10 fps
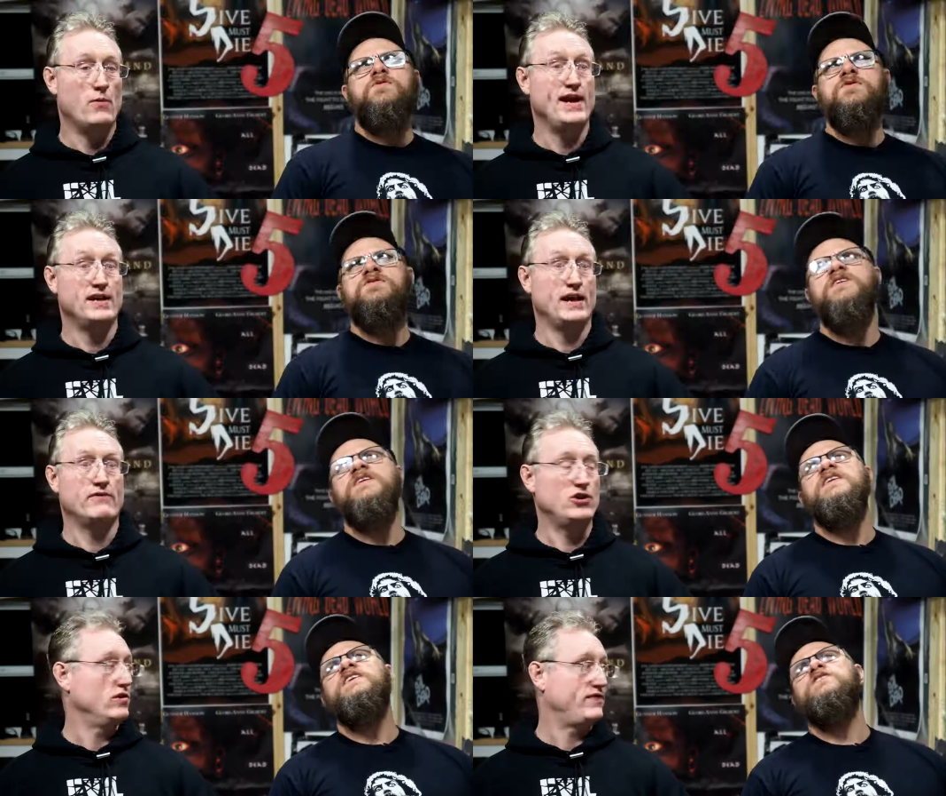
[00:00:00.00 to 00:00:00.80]
Speaker 1: Wayne could
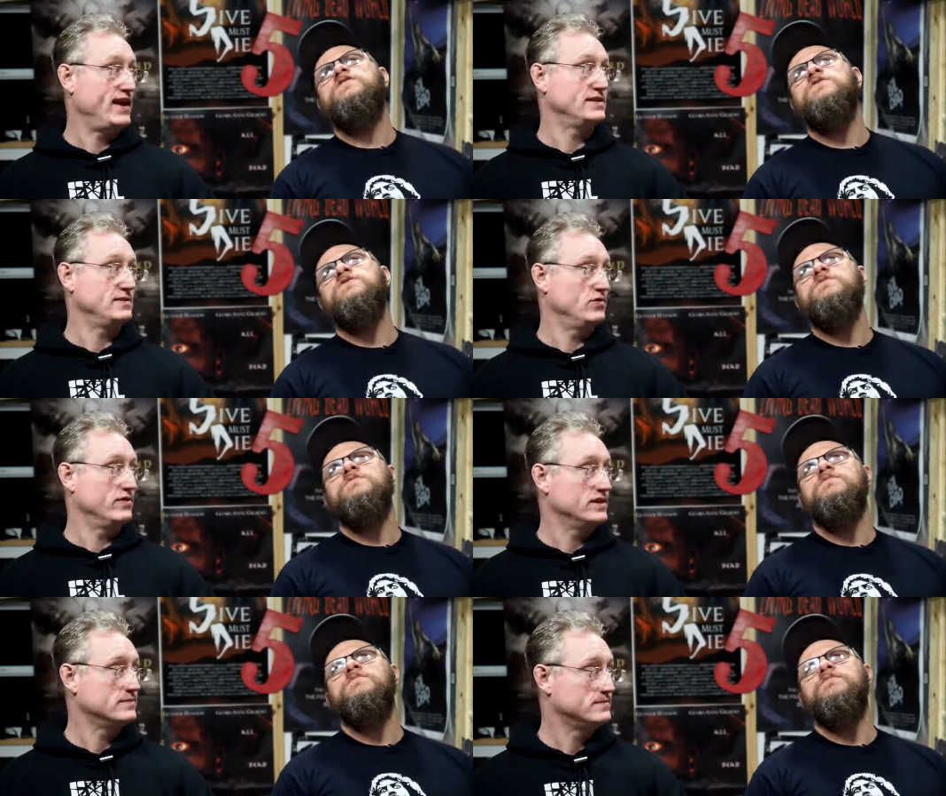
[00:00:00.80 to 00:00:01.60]
never do a fantasy
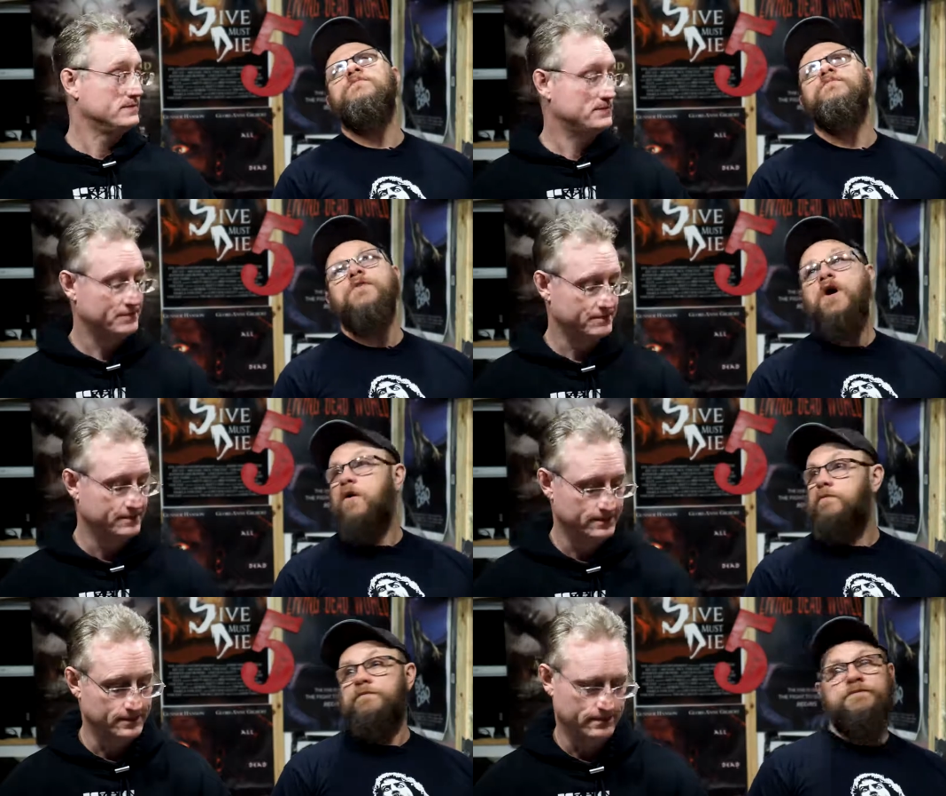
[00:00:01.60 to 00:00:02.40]
movie.
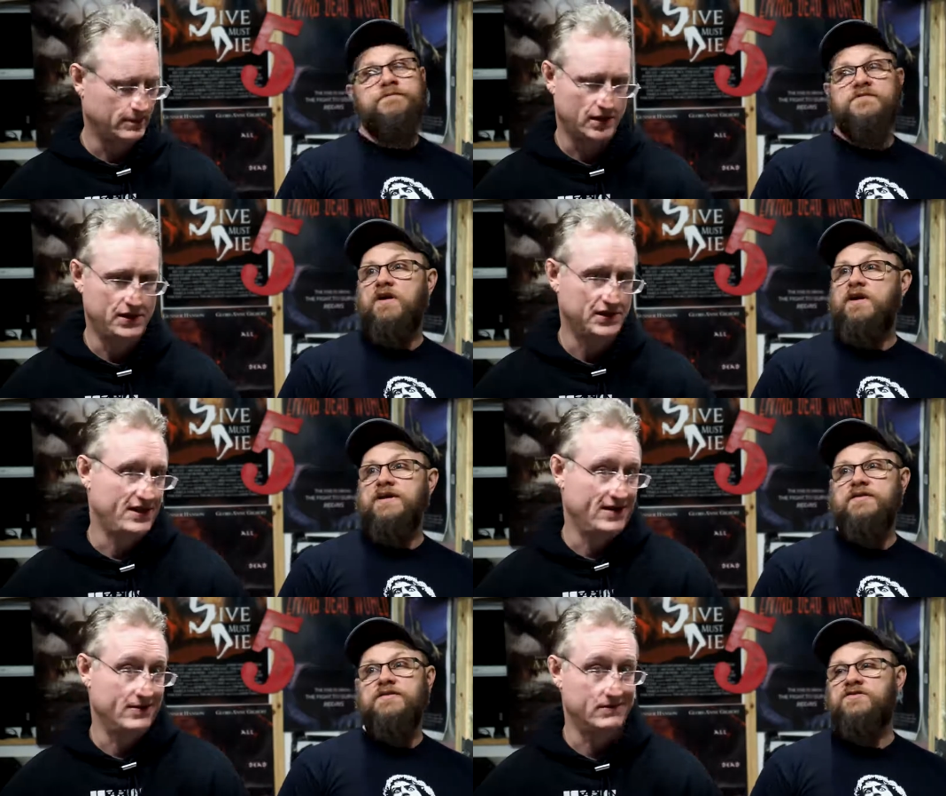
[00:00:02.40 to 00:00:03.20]
Speaker 2: No.
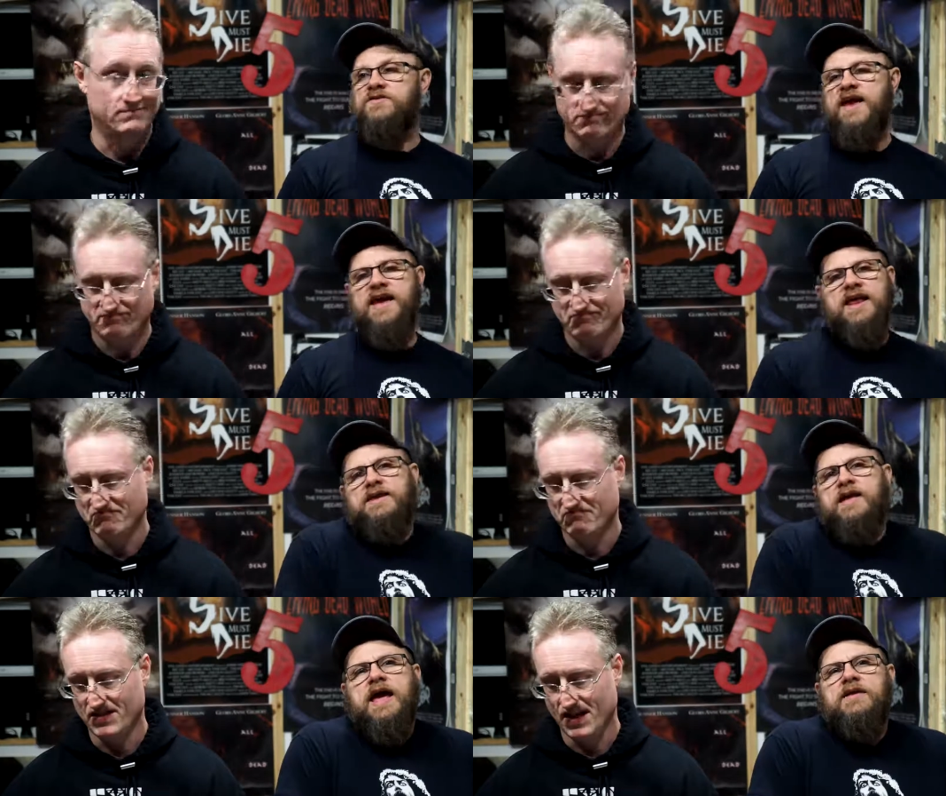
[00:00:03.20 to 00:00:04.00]
Sorry, just
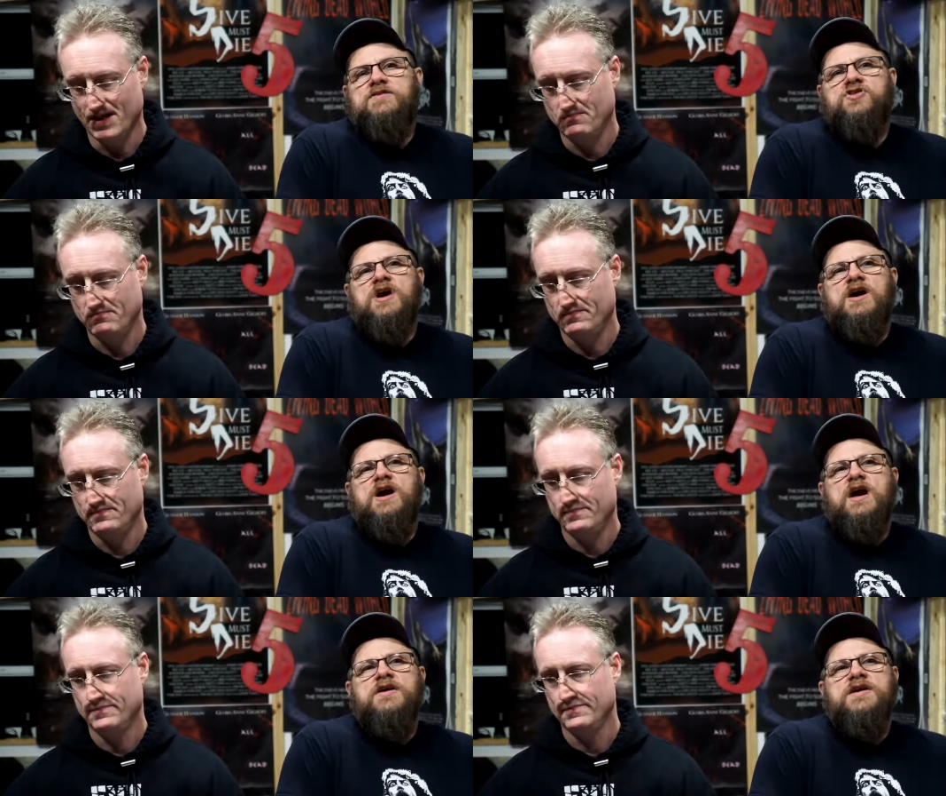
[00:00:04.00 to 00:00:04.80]
can't. And Sean
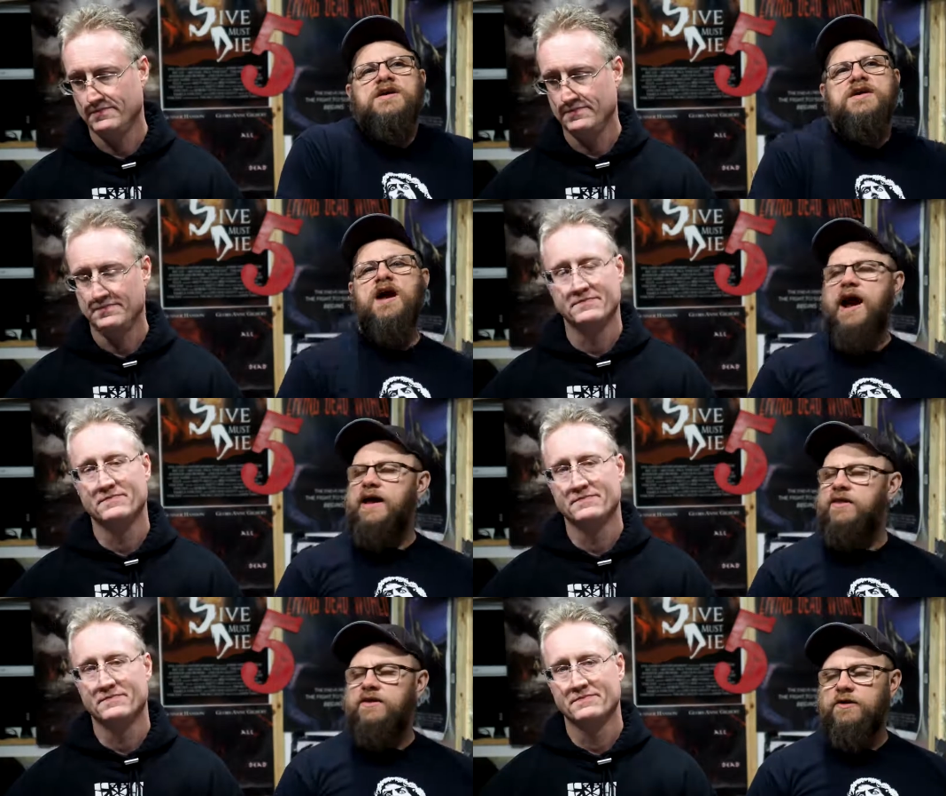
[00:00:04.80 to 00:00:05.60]
Connery did
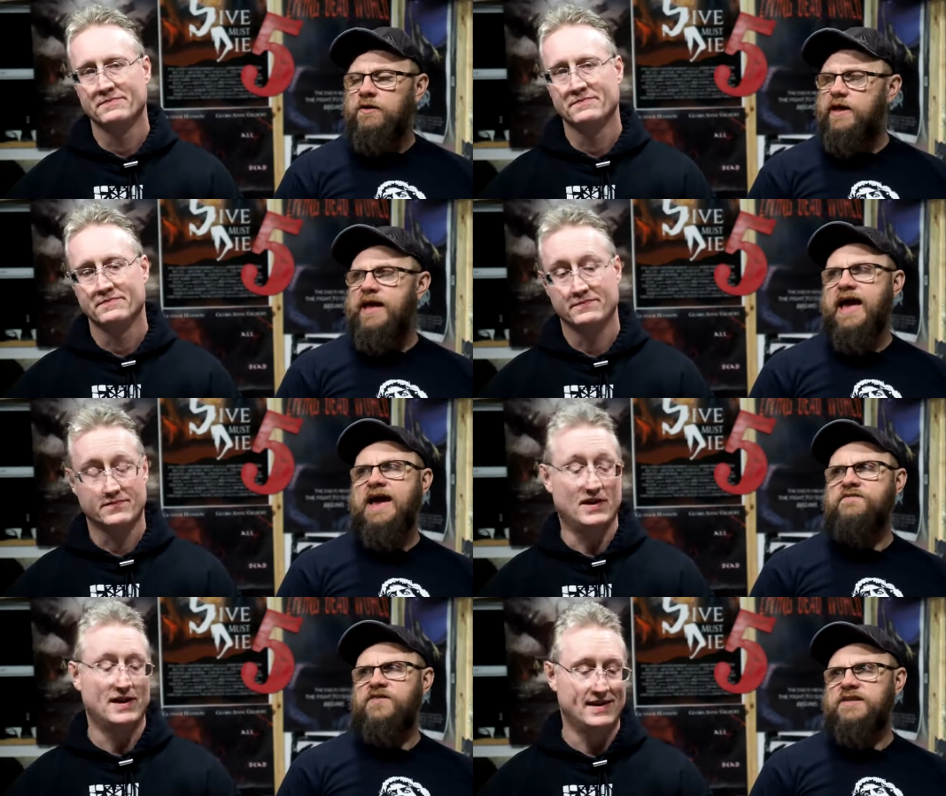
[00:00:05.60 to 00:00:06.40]
Highlander like
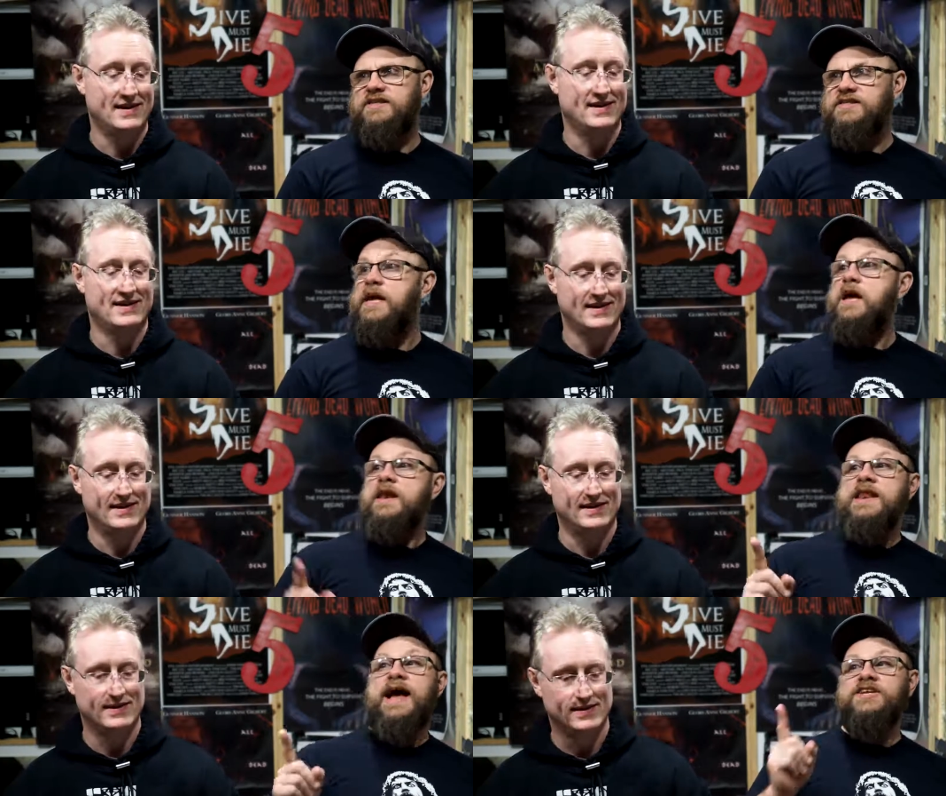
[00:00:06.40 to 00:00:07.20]
effortlessly,
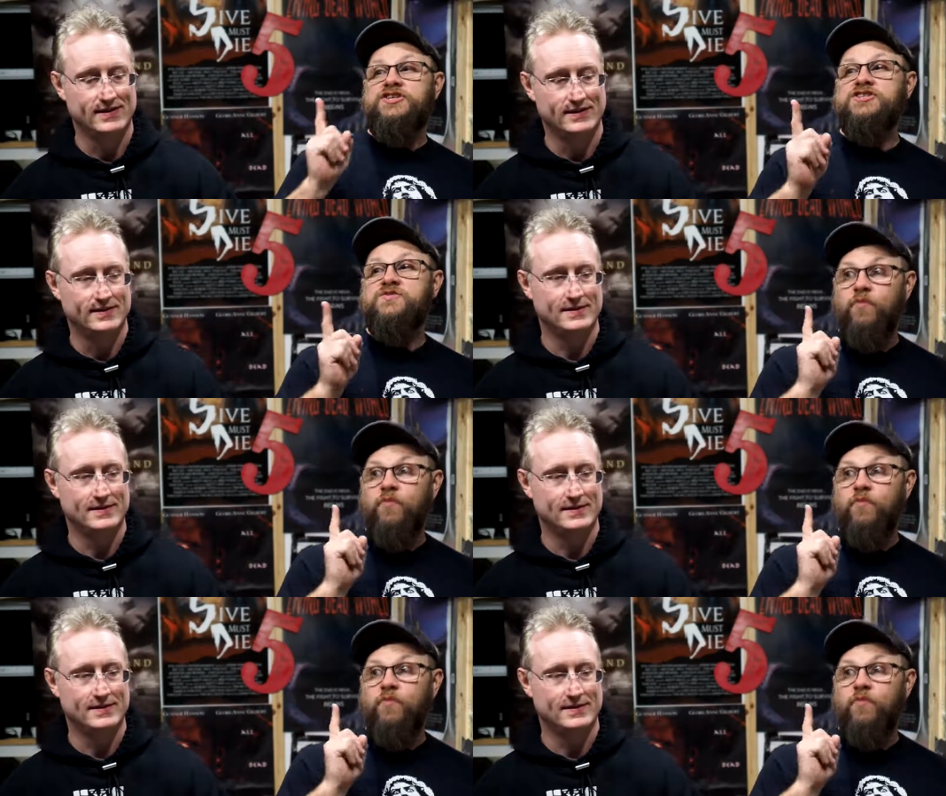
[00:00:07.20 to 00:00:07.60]
not
Speaker 1: just